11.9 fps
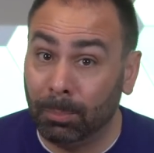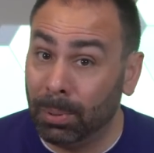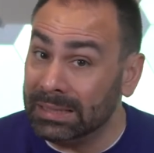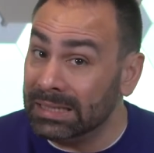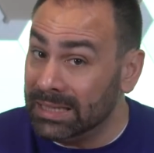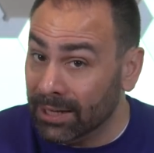
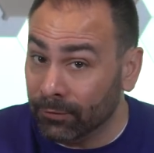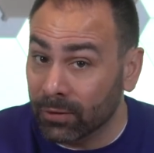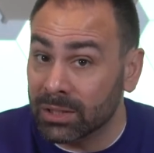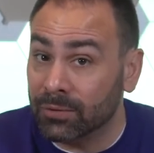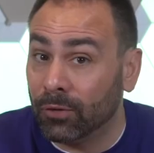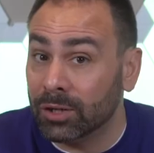but the
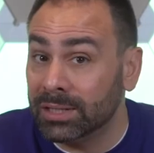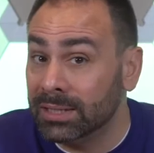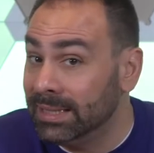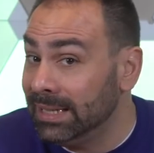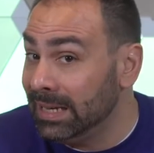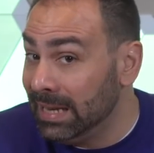difference
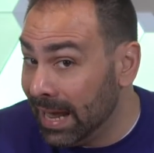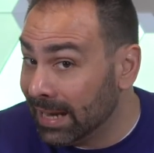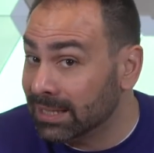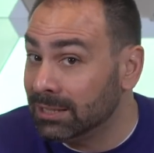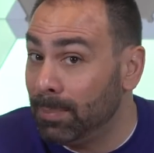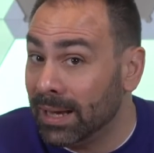versus the
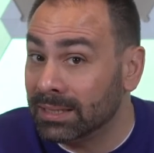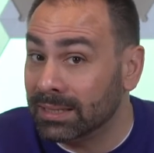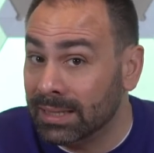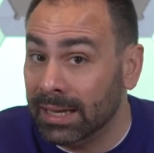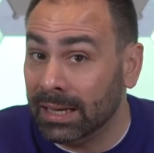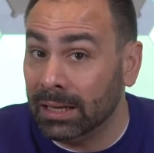next best
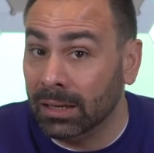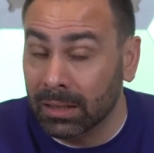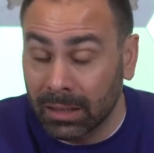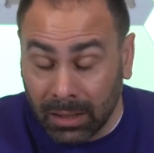thing,